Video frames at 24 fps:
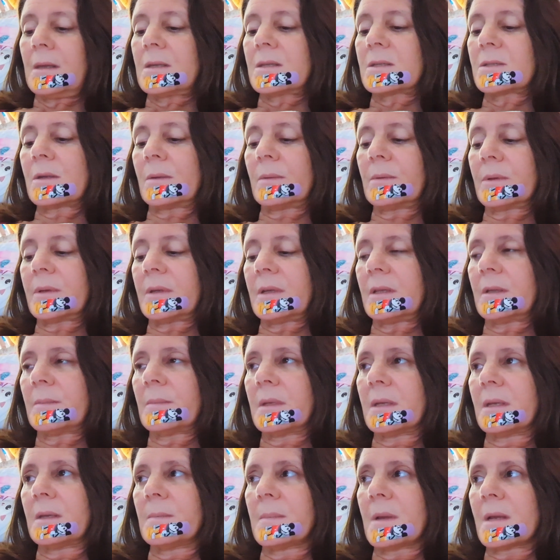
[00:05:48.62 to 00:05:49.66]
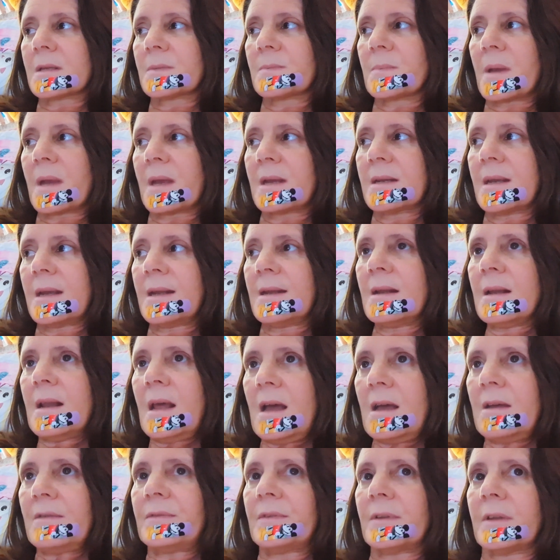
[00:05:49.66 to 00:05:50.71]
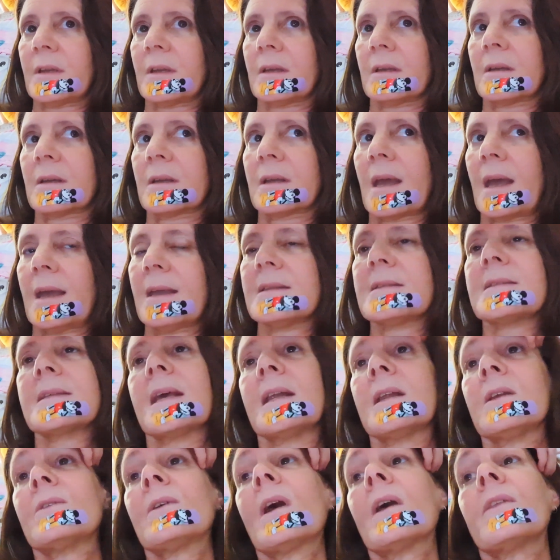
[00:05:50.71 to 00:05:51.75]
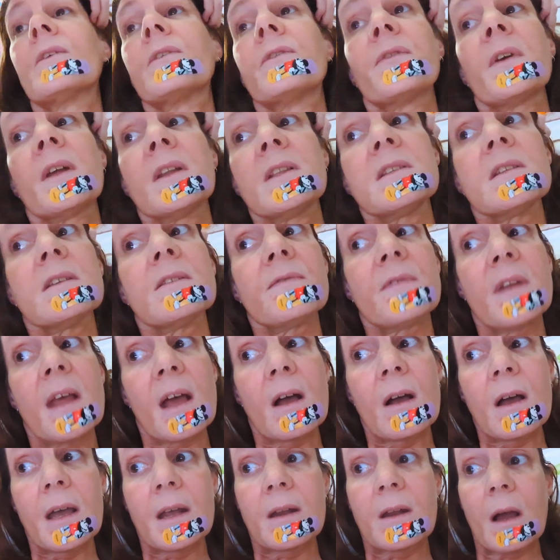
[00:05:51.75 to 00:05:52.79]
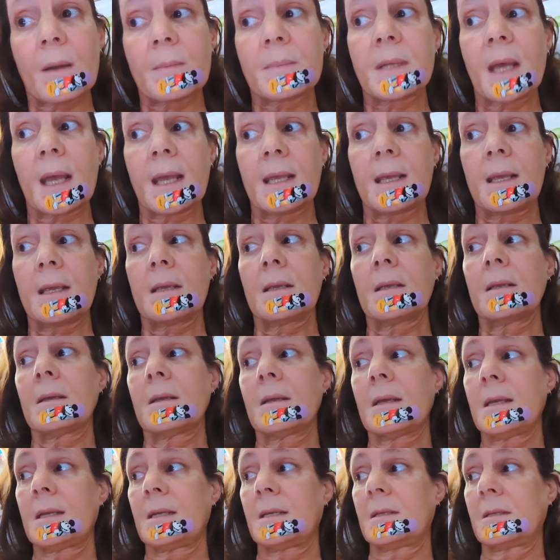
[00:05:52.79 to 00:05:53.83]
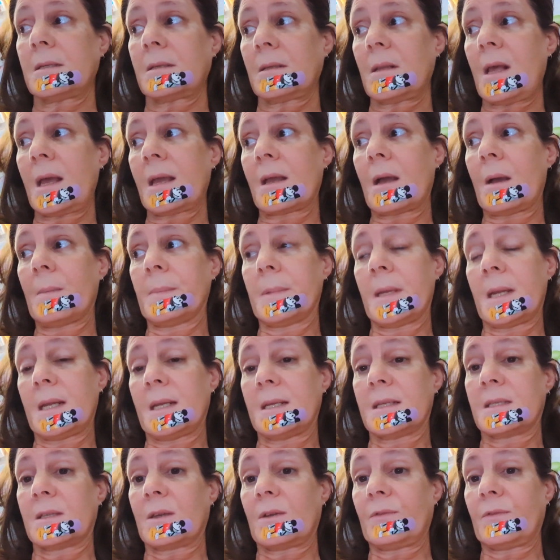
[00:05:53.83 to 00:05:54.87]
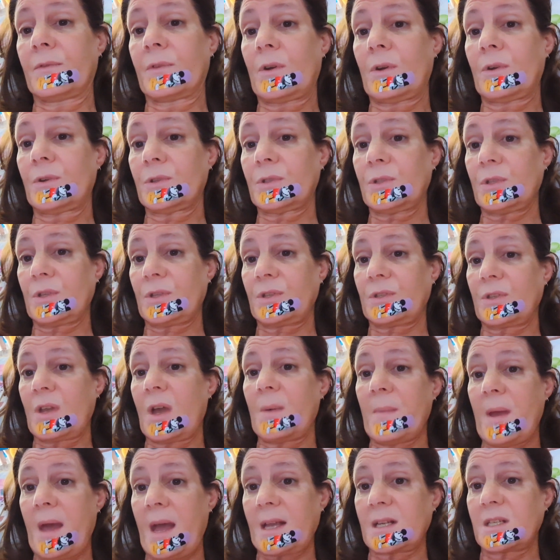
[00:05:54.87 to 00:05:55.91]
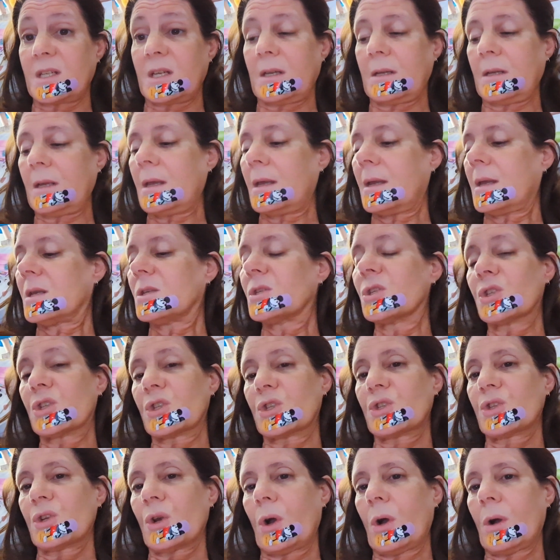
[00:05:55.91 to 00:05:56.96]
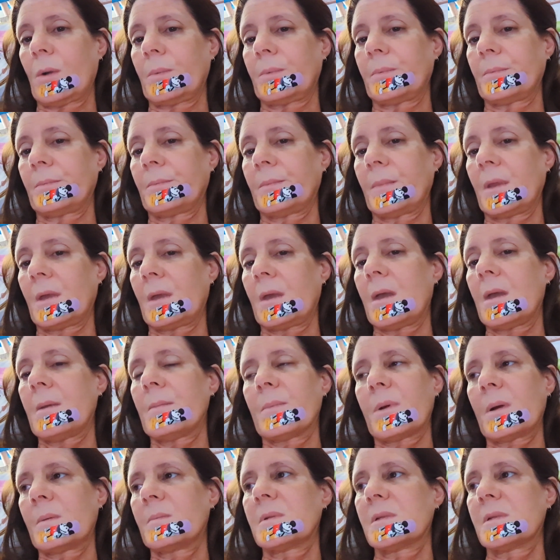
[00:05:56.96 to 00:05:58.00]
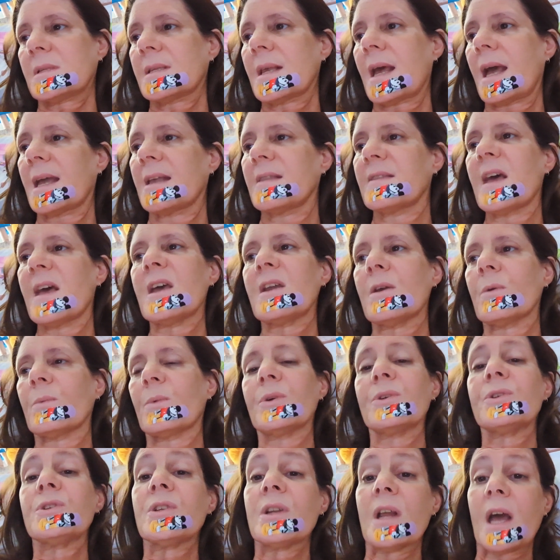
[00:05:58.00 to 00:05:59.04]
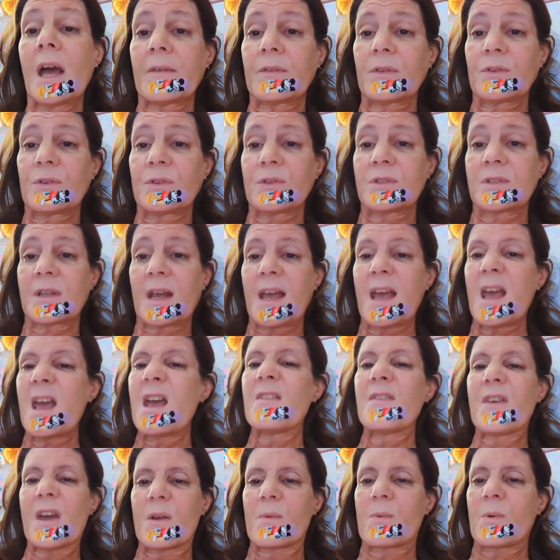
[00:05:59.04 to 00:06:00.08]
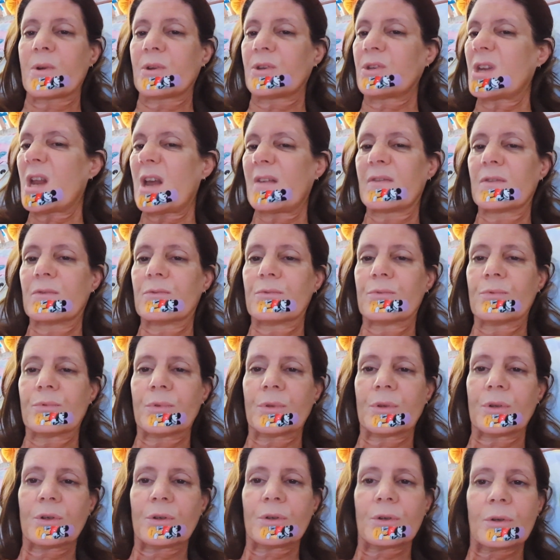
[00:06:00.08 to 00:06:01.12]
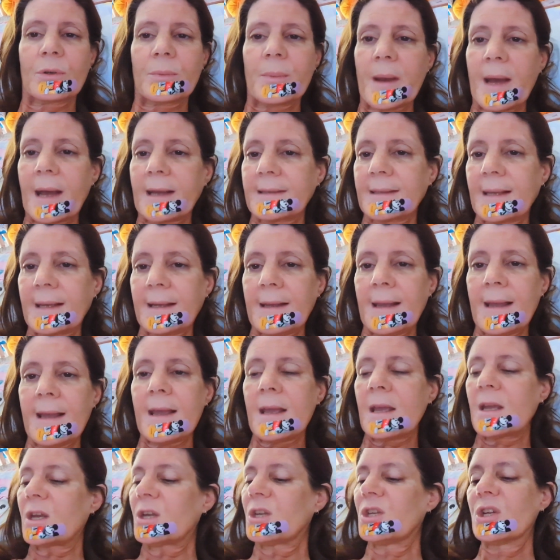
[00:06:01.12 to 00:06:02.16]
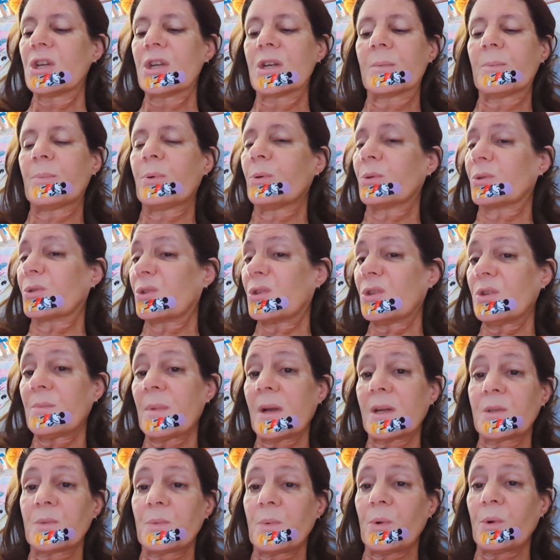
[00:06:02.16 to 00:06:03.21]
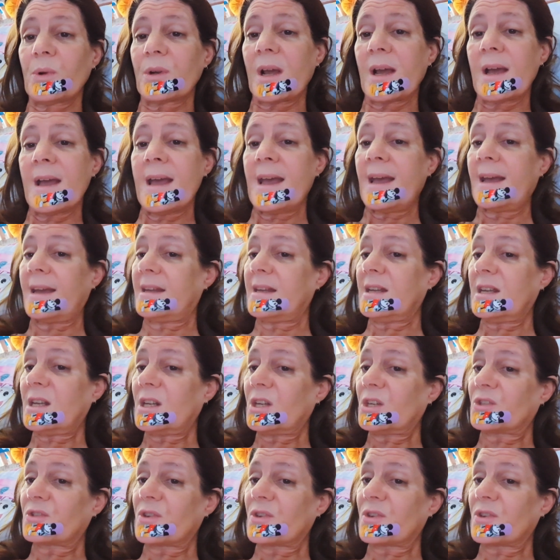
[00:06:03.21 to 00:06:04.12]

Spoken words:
Stop looking at the Mickey Mouse Band-Aid and laughing. Okay, it's getting rather offensive now, and I'm taking it like I'm getting self-conscious. I'm actually, stop. But I'm just saying, they don't want you to have a good day. They want you to have a real bad day because you're going to pour too much water and you're going to